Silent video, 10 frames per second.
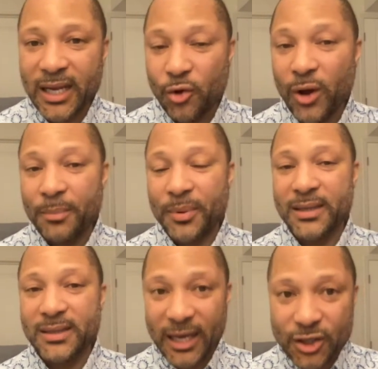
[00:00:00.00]
and QI
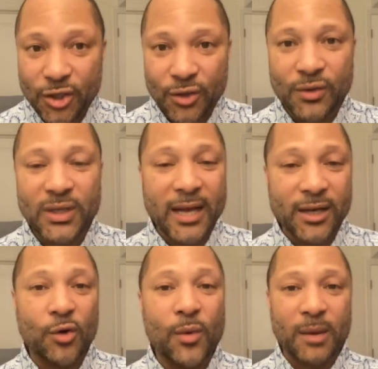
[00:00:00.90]
plus issues and
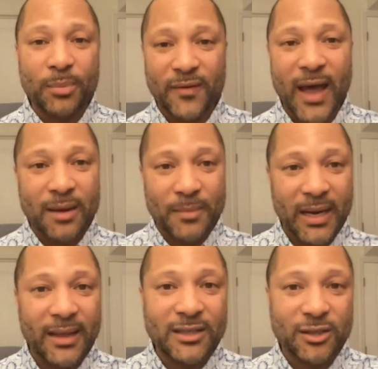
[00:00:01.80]
don't want to provide
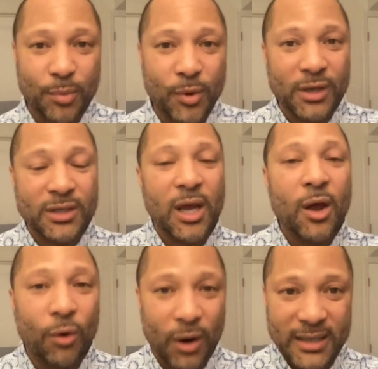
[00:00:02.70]
money that supports
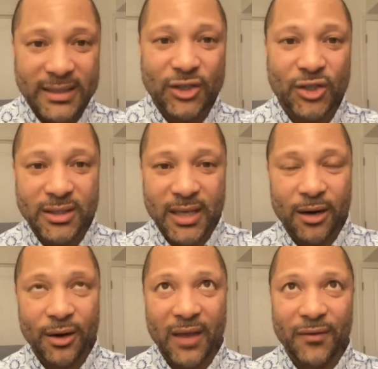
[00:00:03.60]
organizations that
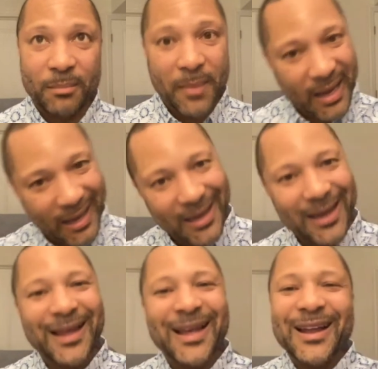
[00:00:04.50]
are giving money
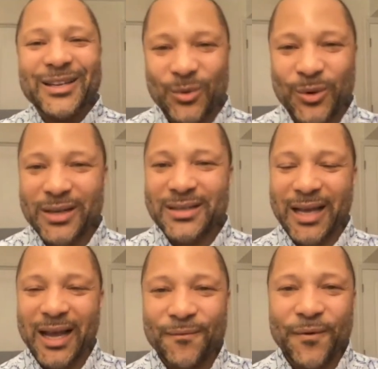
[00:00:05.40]
towards
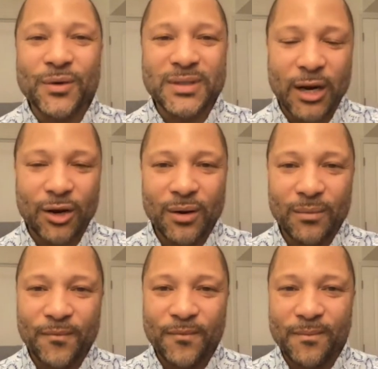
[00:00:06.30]
folks that
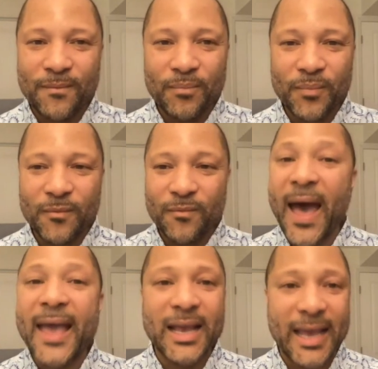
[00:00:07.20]
are
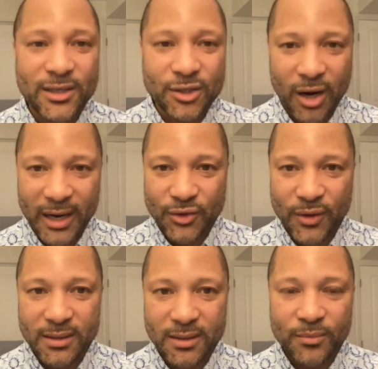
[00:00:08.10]
buying against our
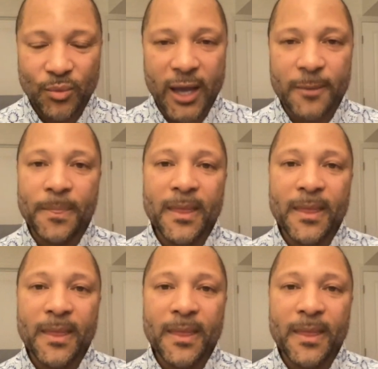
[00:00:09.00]
interests, right?